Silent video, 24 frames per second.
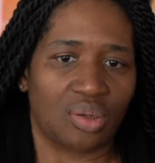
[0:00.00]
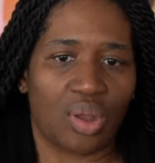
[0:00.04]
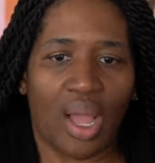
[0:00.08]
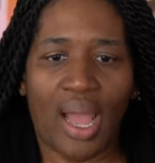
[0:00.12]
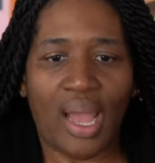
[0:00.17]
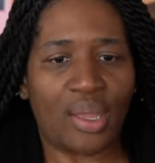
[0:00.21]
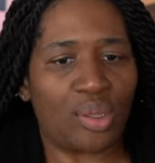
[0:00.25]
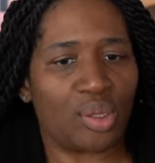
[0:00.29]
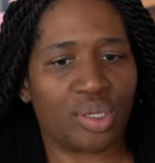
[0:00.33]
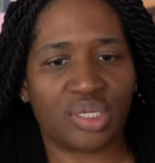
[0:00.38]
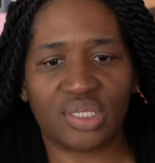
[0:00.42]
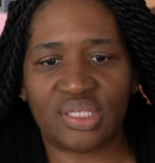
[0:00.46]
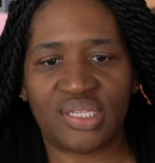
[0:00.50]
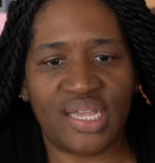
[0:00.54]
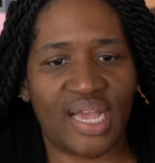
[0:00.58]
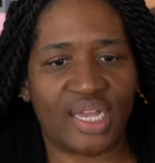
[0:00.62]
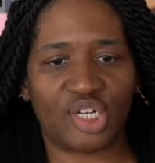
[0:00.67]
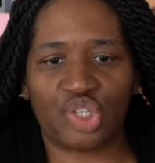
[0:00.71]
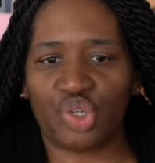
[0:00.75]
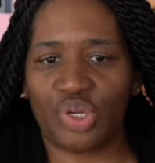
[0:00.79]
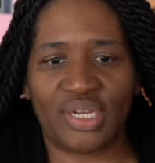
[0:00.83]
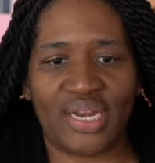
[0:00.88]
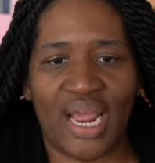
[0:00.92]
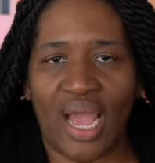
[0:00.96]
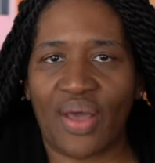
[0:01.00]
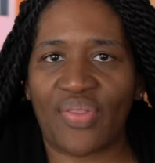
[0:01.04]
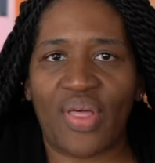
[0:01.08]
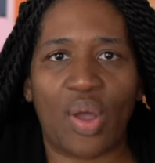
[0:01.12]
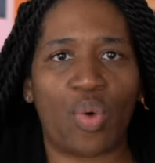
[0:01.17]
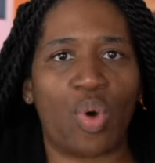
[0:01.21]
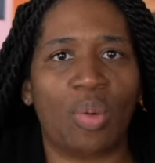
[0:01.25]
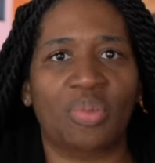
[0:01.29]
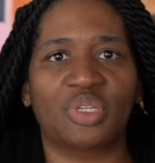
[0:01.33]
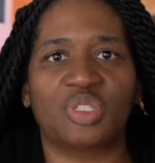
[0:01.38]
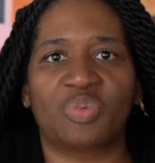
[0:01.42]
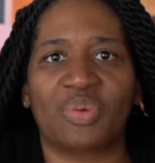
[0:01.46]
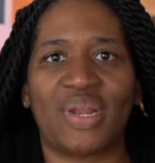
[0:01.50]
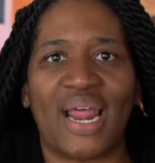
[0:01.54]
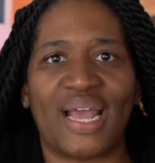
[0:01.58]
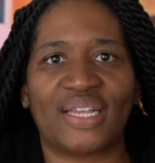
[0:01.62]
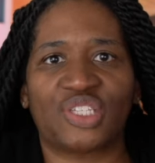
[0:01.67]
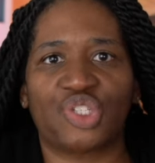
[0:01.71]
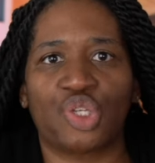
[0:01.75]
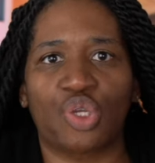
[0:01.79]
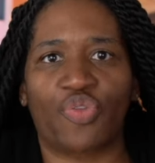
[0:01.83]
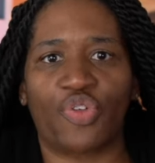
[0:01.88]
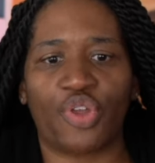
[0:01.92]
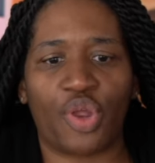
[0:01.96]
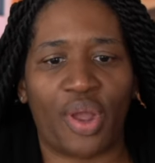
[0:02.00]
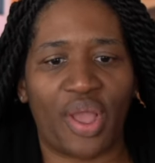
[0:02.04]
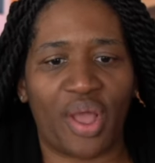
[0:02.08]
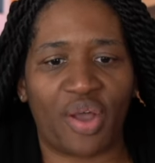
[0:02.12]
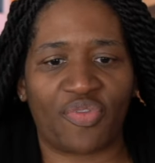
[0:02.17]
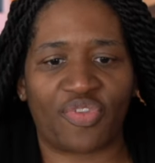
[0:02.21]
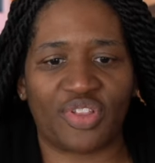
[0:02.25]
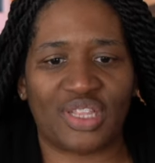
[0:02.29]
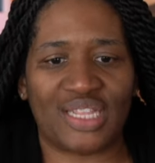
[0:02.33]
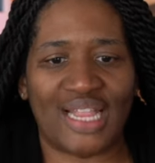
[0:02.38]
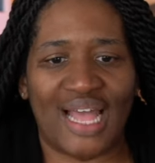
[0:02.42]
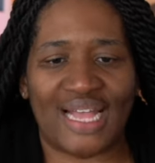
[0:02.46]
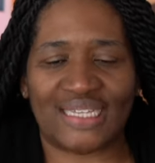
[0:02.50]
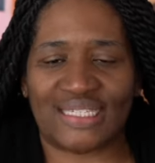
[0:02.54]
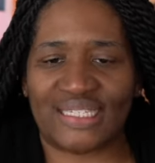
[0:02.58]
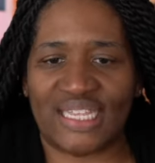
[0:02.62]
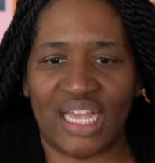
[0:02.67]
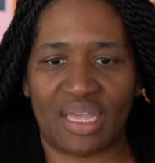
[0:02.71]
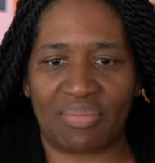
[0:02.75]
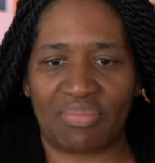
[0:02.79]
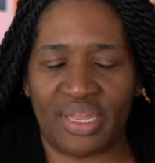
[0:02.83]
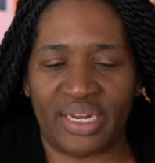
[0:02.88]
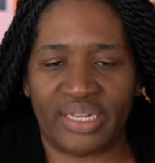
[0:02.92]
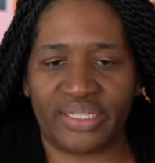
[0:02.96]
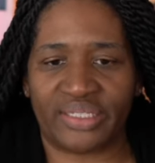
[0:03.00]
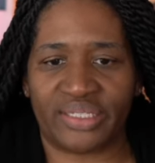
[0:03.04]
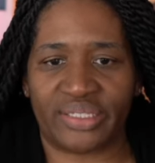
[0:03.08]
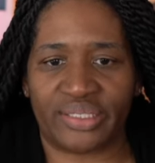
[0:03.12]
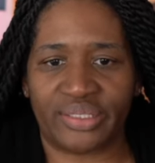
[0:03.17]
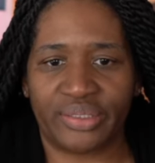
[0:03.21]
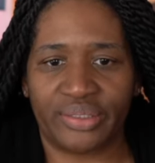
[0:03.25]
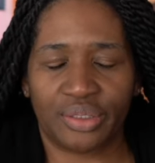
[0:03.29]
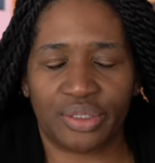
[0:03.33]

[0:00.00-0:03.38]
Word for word: How you Cassandring now? That woman's been asking you for your help for the last 10 minutes.